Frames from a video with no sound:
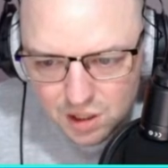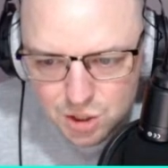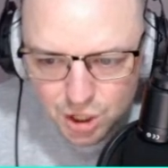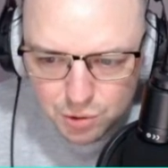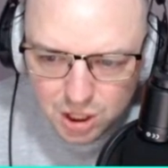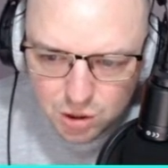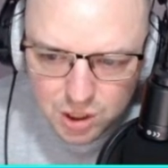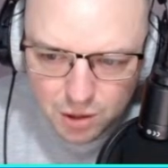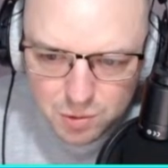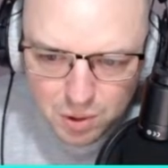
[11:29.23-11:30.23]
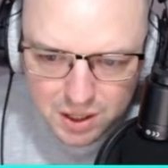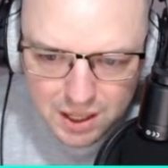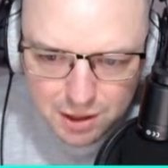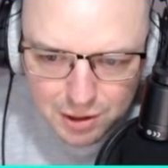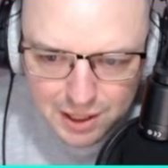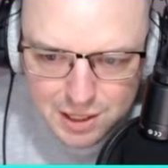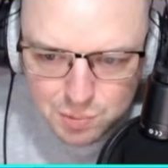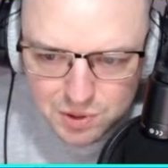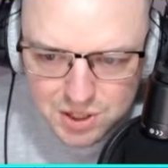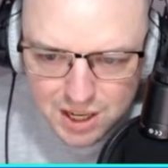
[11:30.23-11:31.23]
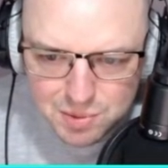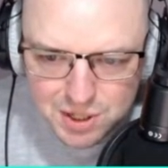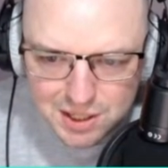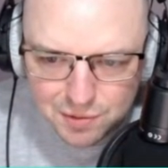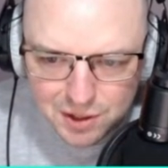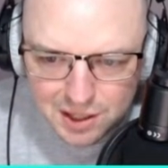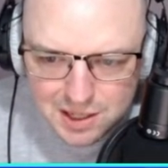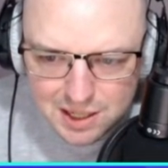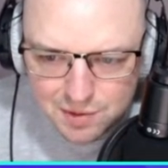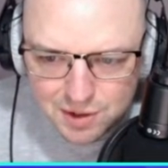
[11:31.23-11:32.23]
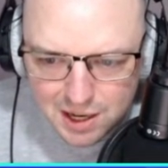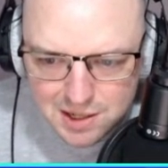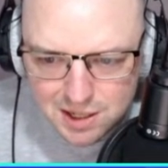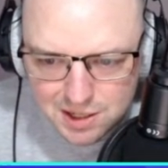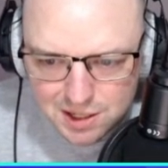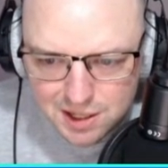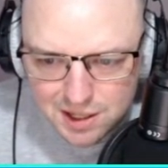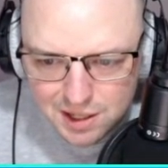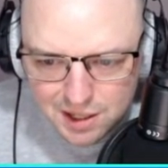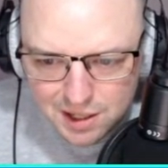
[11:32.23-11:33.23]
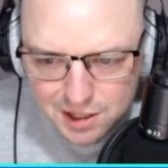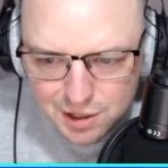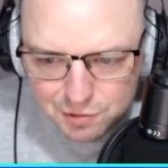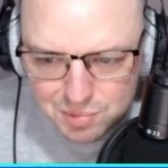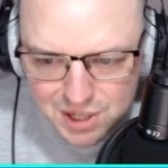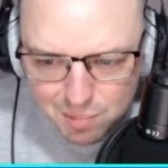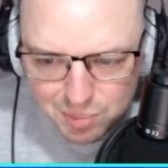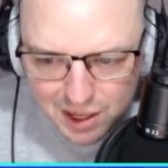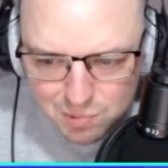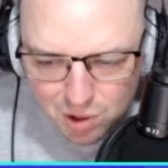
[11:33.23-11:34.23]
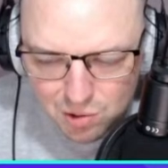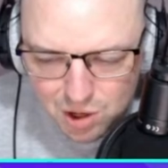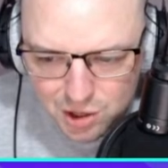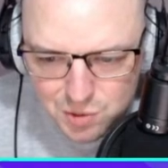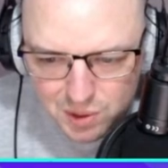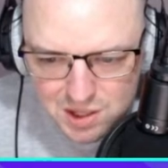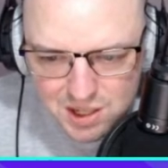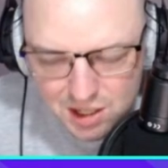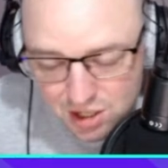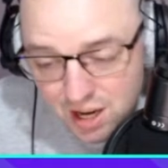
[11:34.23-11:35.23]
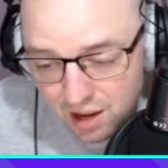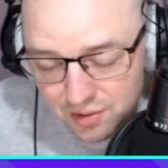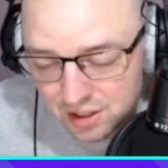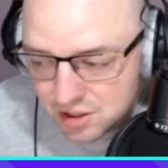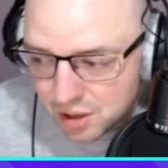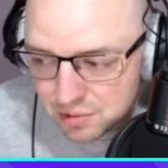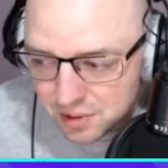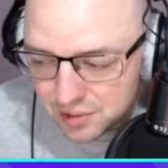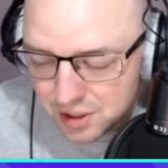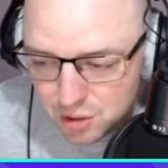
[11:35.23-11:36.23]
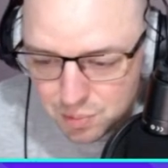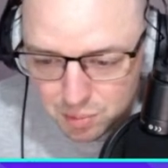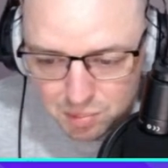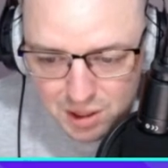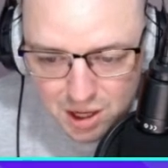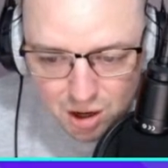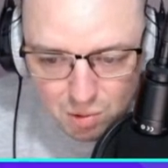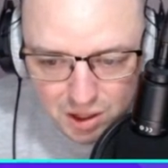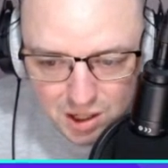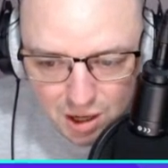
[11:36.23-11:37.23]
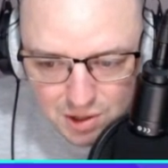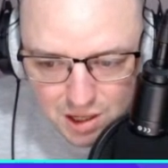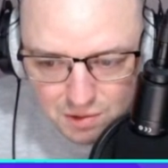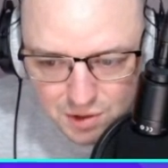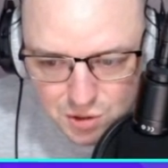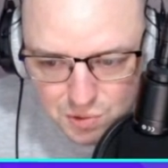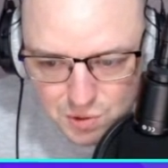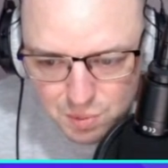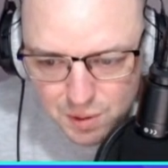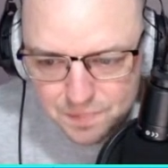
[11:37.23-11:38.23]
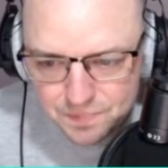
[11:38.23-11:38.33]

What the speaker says: Tanoki, you're the only one here, at least, with a team significantly deviated from template wildcard 26. Yeah, I think so. I think you probably are one of the only individuals, but